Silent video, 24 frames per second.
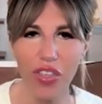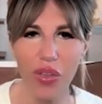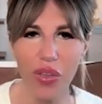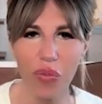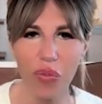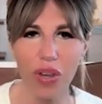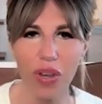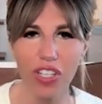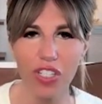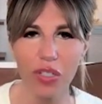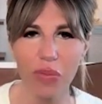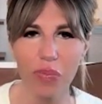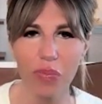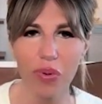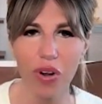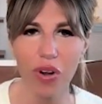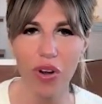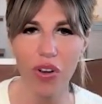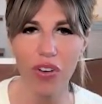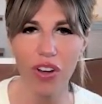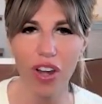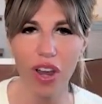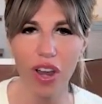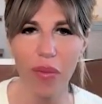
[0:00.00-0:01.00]
The REACH
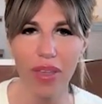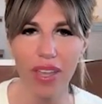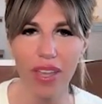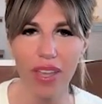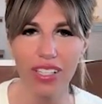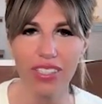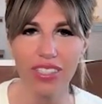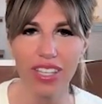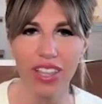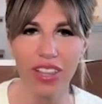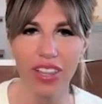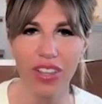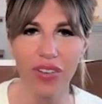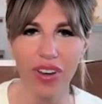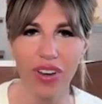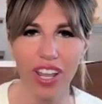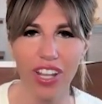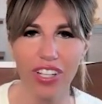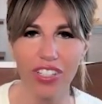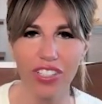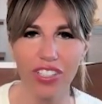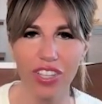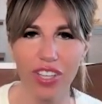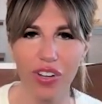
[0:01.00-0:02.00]
program
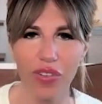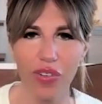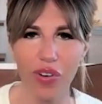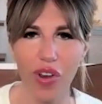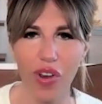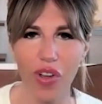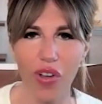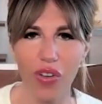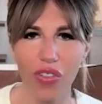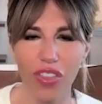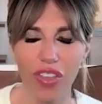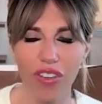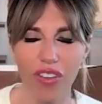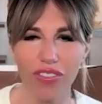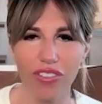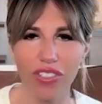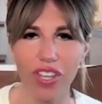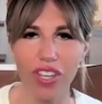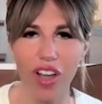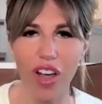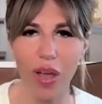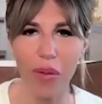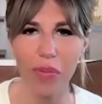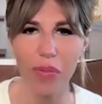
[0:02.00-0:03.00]
accelerates the growth of
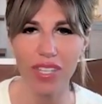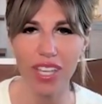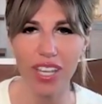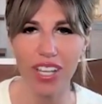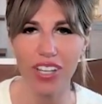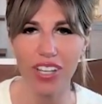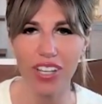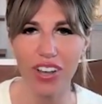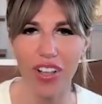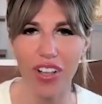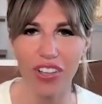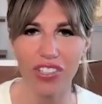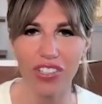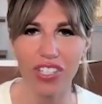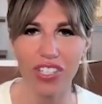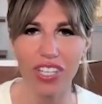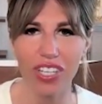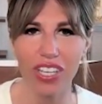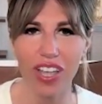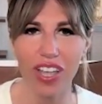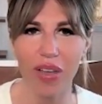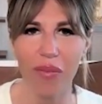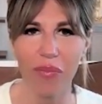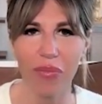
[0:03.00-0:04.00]
top technology
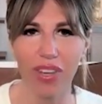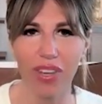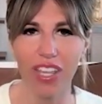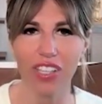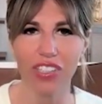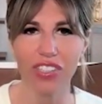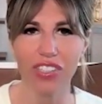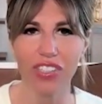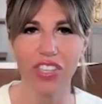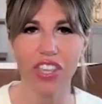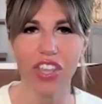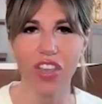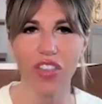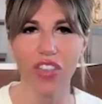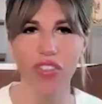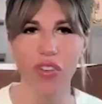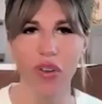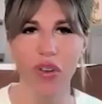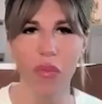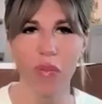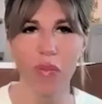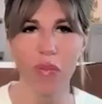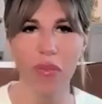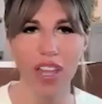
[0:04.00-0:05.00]
companies
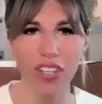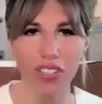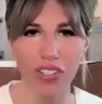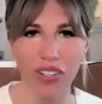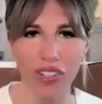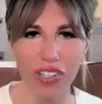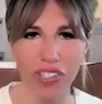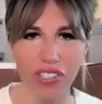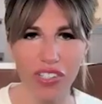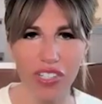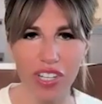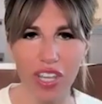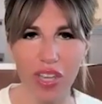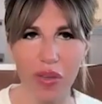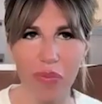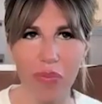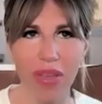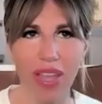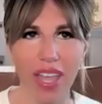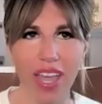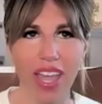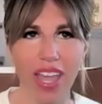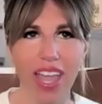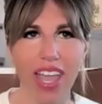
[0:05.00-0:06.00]
through mentorship,
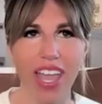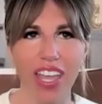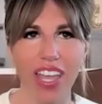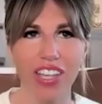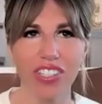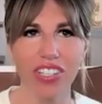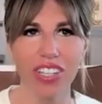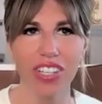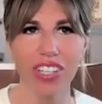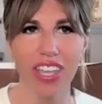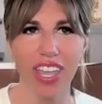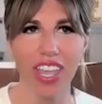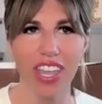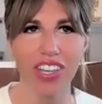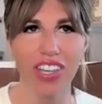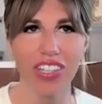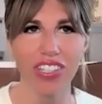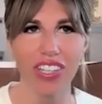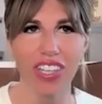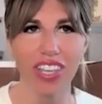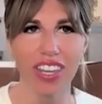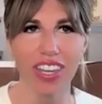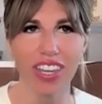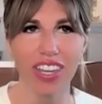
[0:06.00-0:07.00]

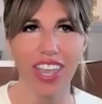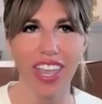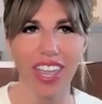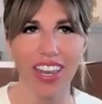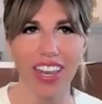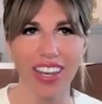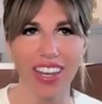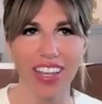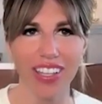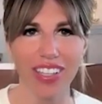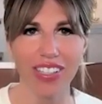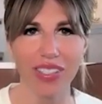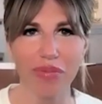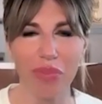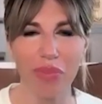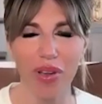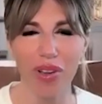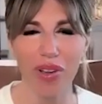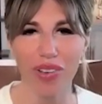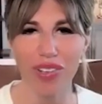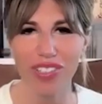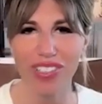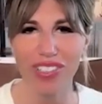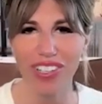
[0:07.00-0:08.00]
education, and
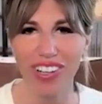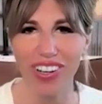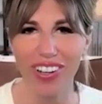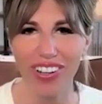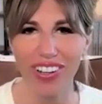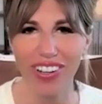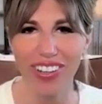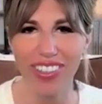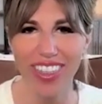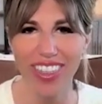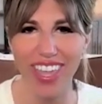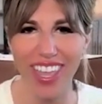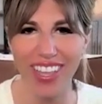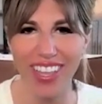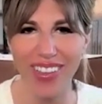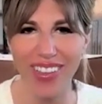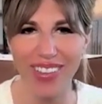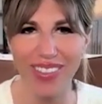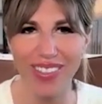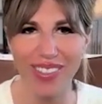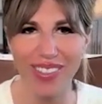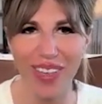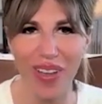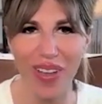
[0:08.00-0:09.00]
exposure. Thank
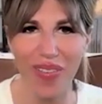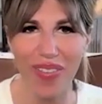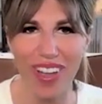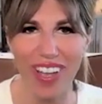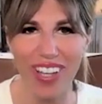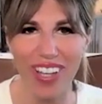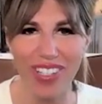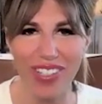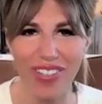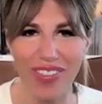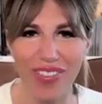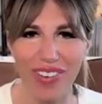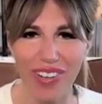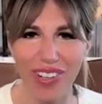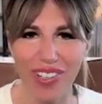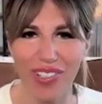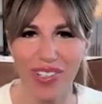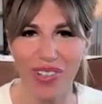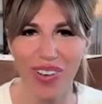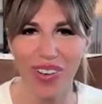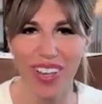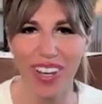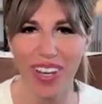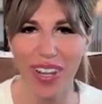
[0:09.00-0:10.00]
you so much for
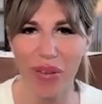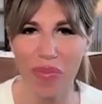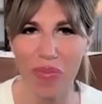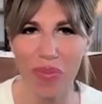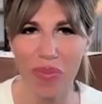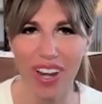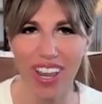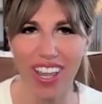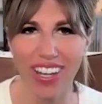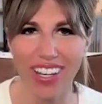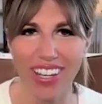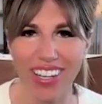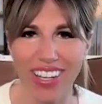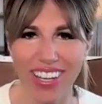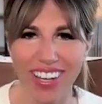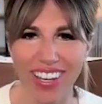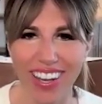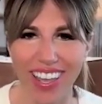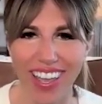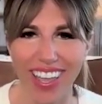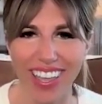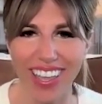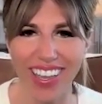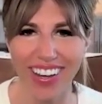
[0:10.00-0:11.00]
joining Brandon
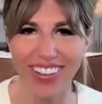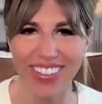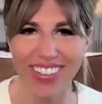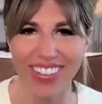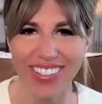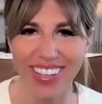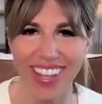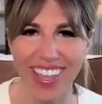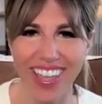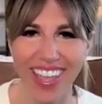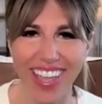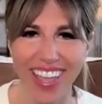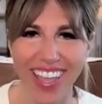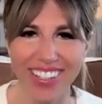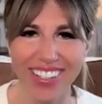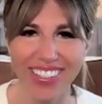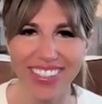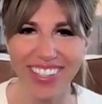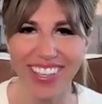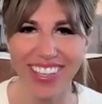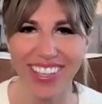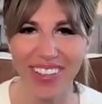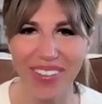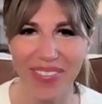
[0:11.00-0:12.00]
and I here today,
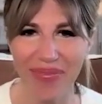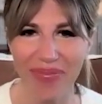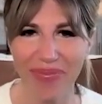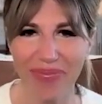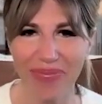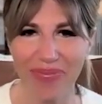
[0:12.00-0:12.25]
Ashley.